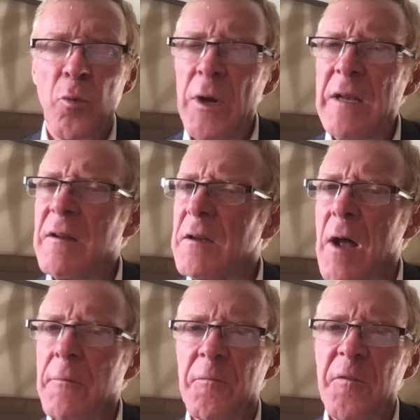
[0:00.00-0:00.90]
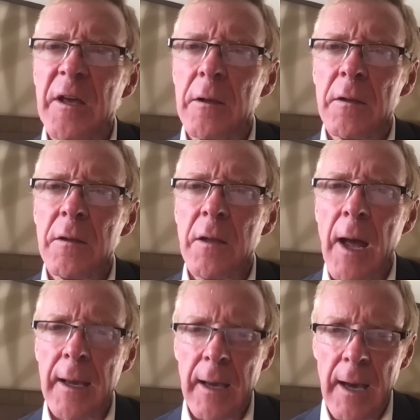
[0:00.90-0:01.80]
we did not feel
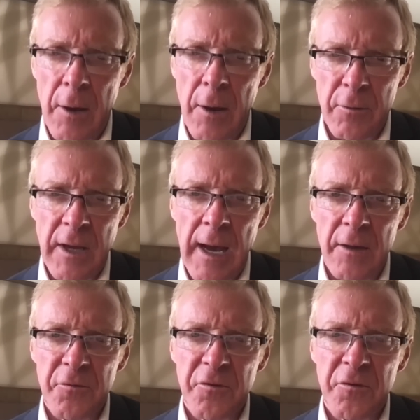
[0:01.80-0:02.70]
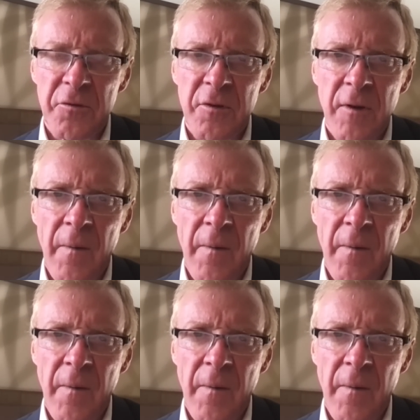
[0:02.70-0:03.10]
like outcasts